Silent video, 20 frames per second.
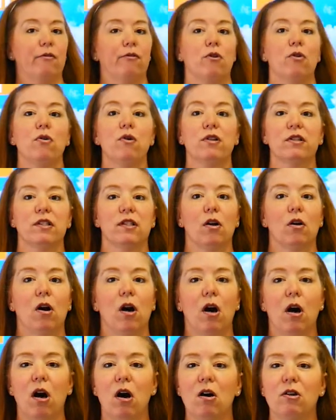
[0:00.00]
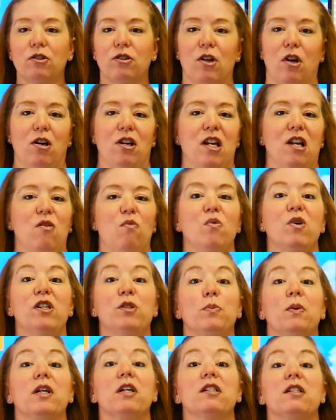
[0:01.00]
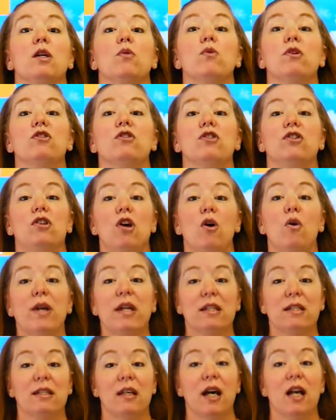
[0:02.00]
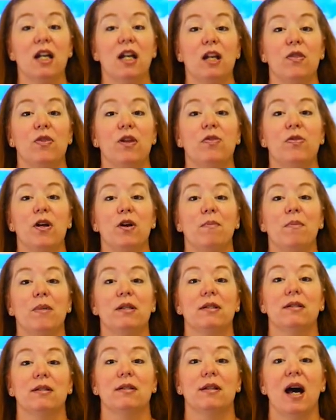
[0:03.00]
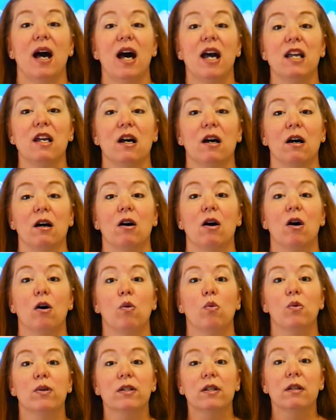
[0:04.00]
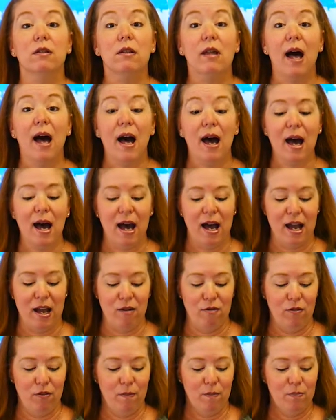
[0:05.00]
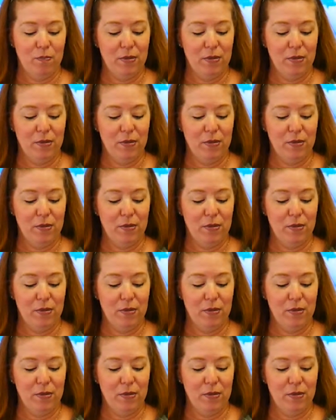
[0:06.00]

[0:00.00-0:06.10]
Of course, they're all talking at once because they were so excited that their Messiah was alive.